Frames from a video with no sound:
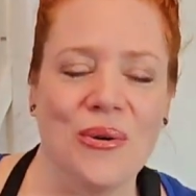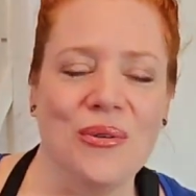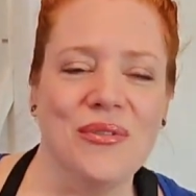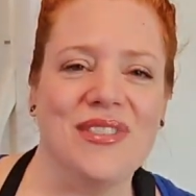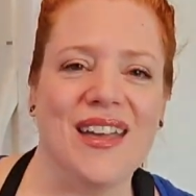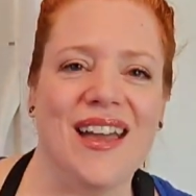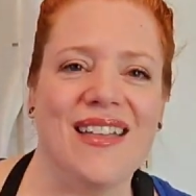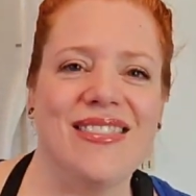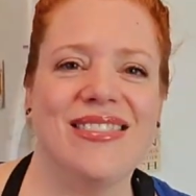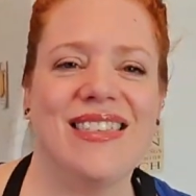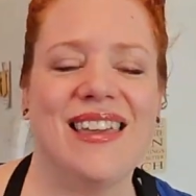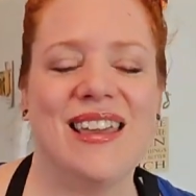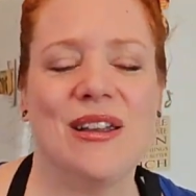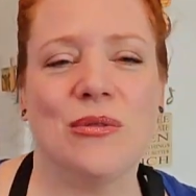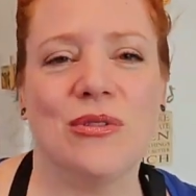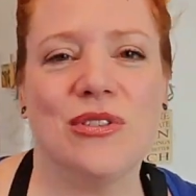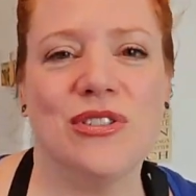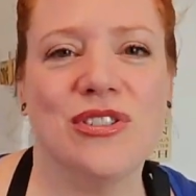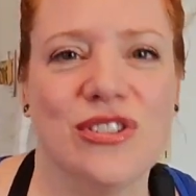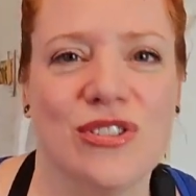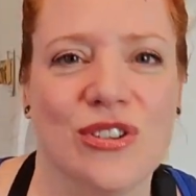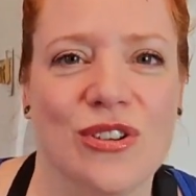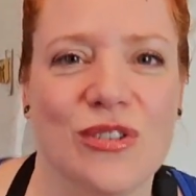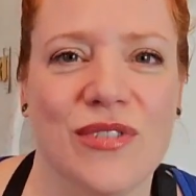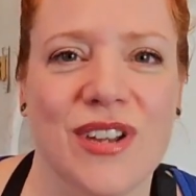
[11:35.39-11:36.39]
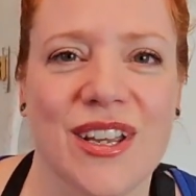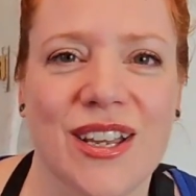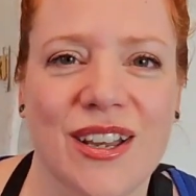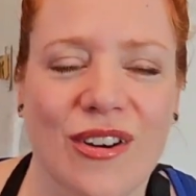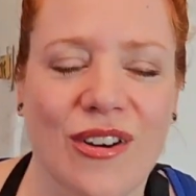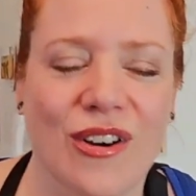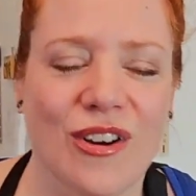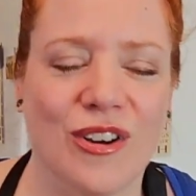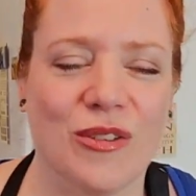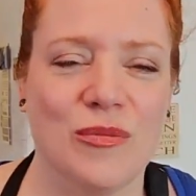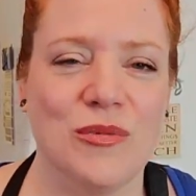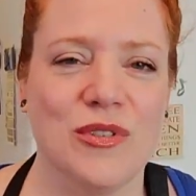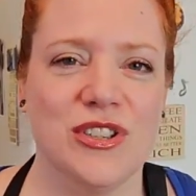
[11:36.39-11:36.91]
that they were serving
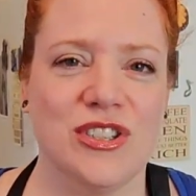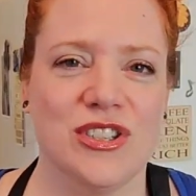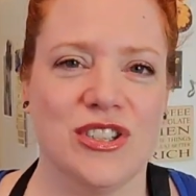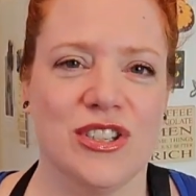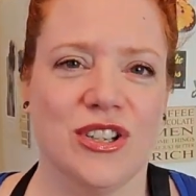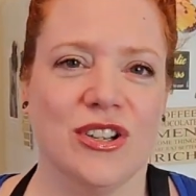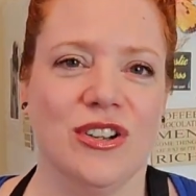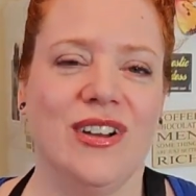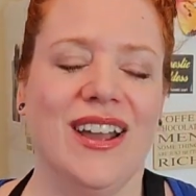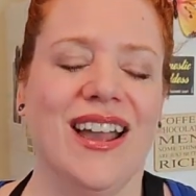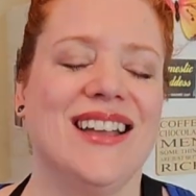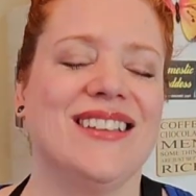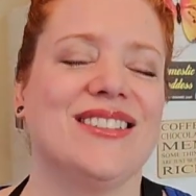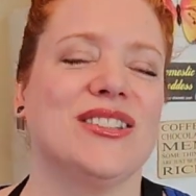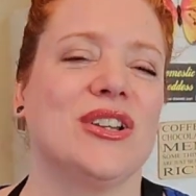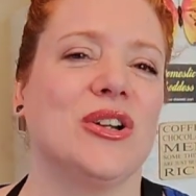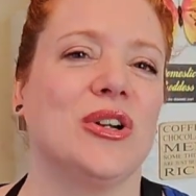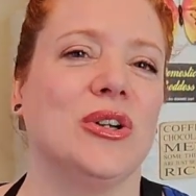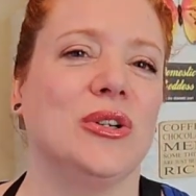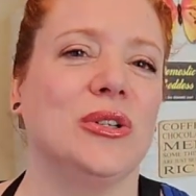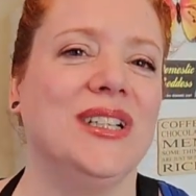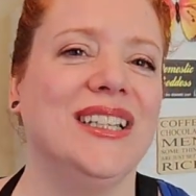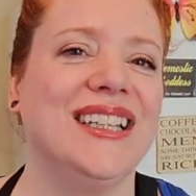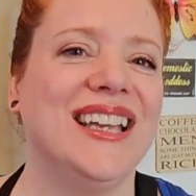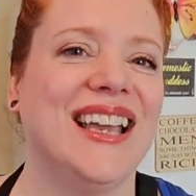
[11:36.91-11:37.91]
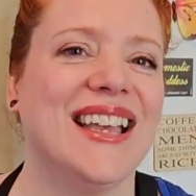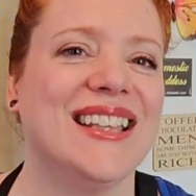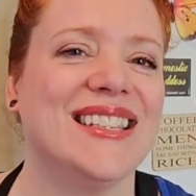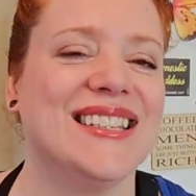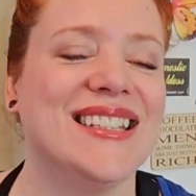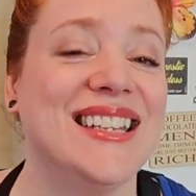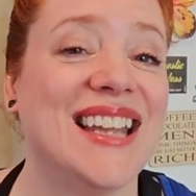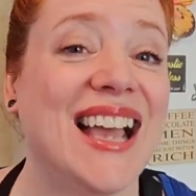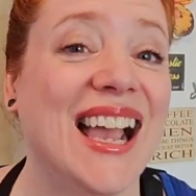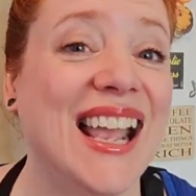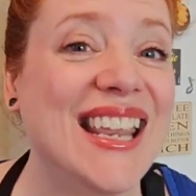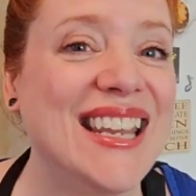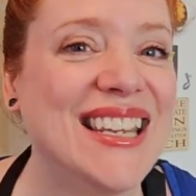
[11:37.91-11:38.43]
Croque Monsieur as early as
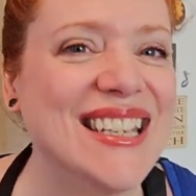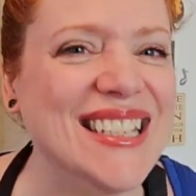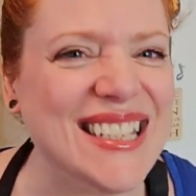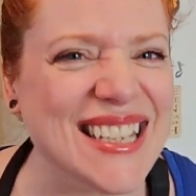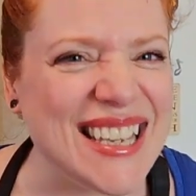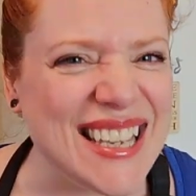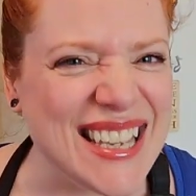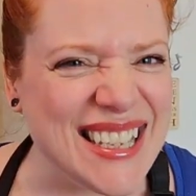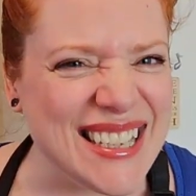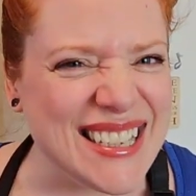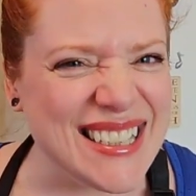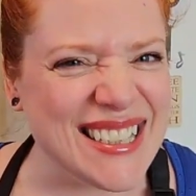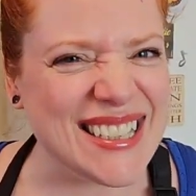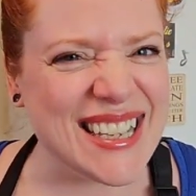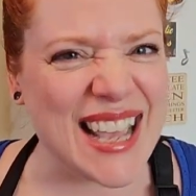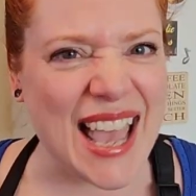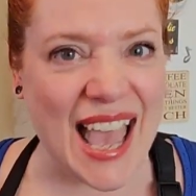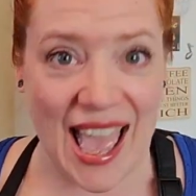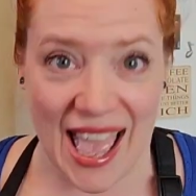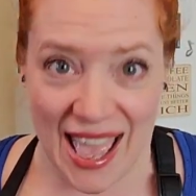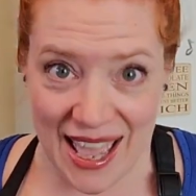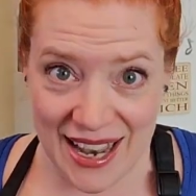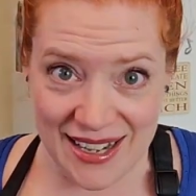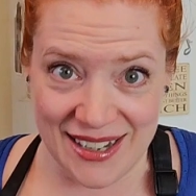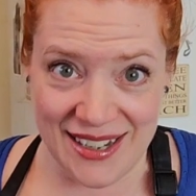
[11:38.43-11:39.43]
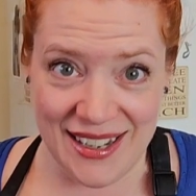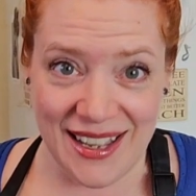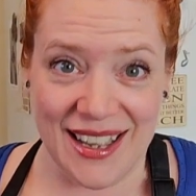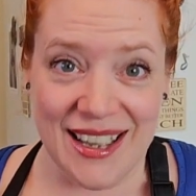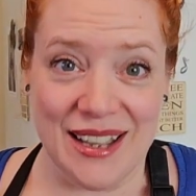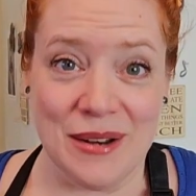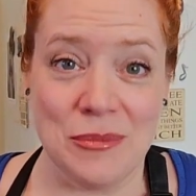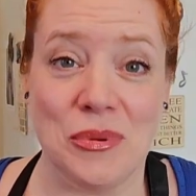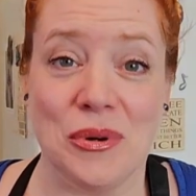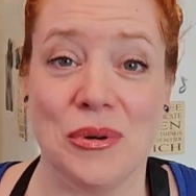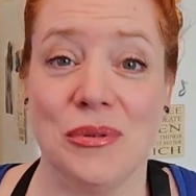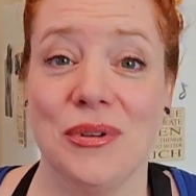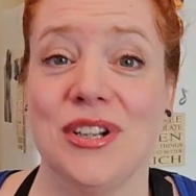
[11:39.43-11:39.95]
1910
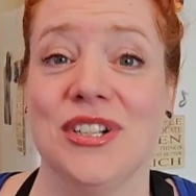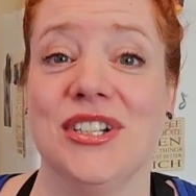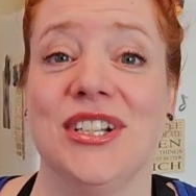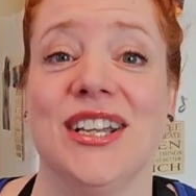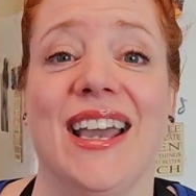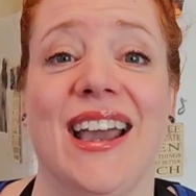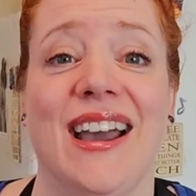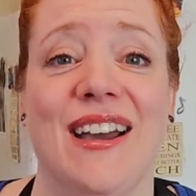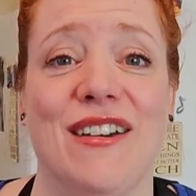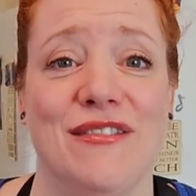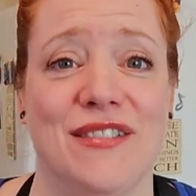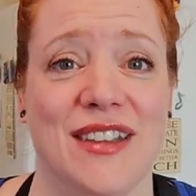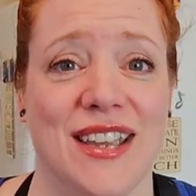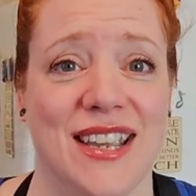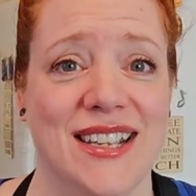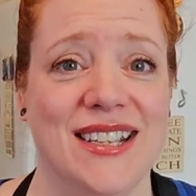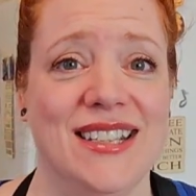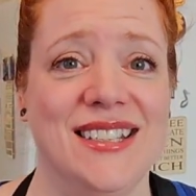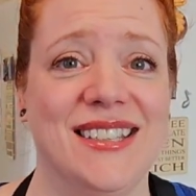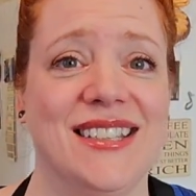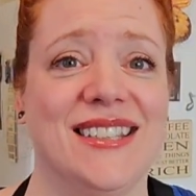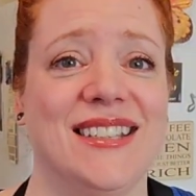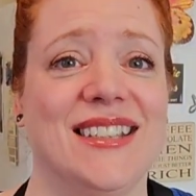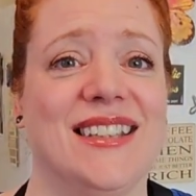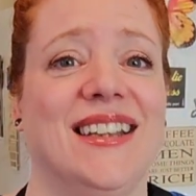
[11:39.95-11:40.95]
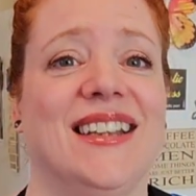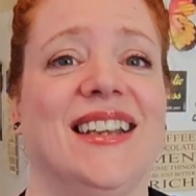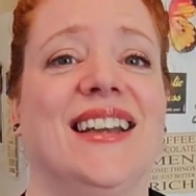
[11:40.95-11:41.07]
in Parisian cafes?